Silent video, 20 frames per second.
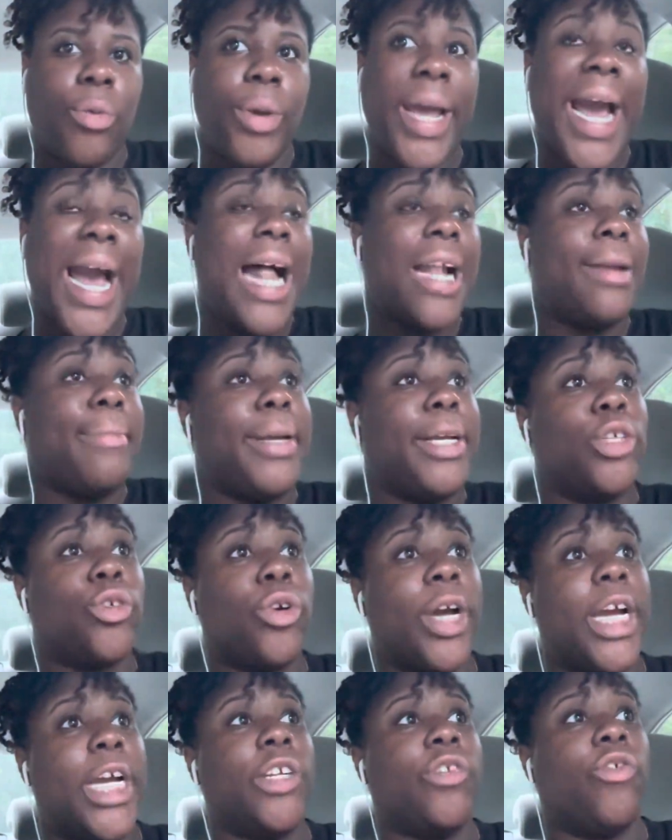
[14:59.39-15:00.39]
We got to be
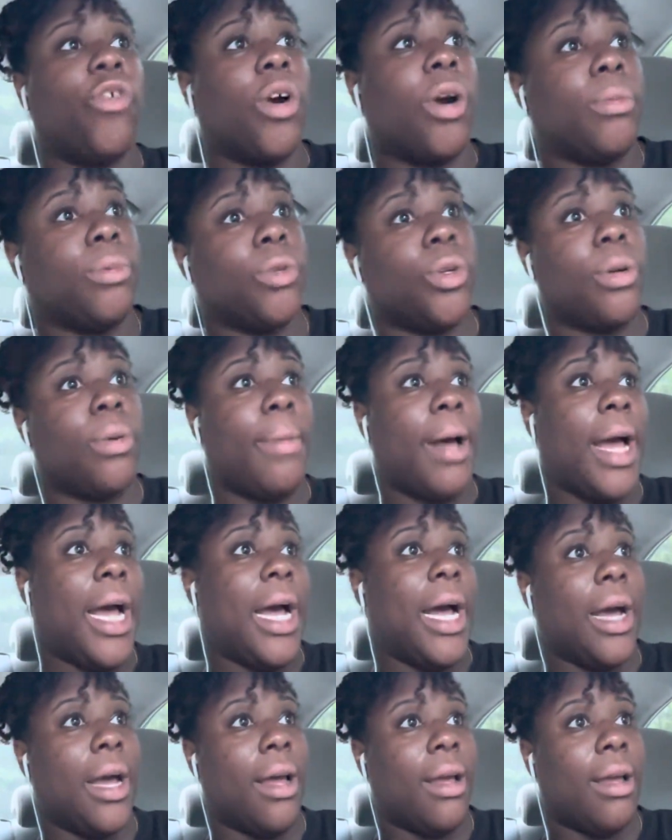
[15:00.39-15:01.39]
transformed through the
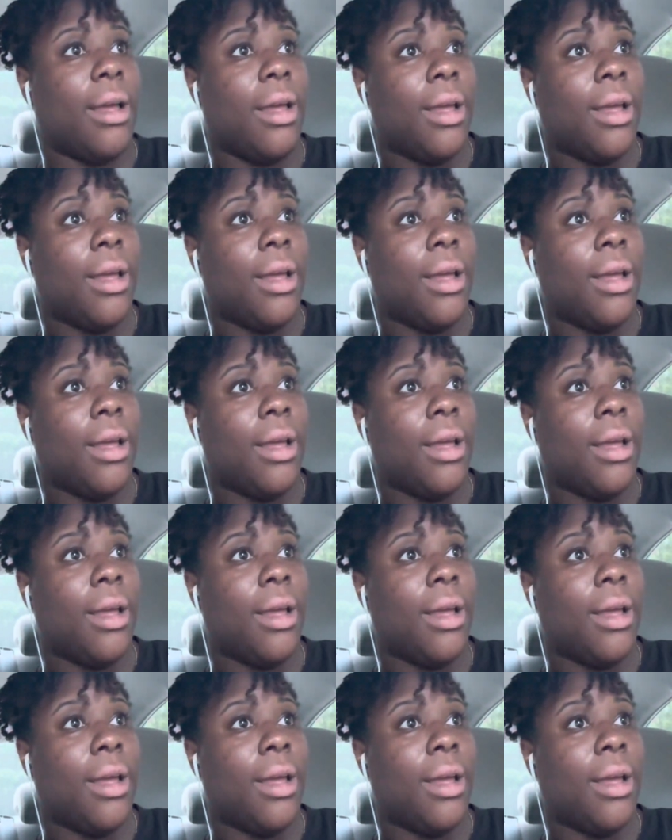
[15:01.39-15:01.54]
mind.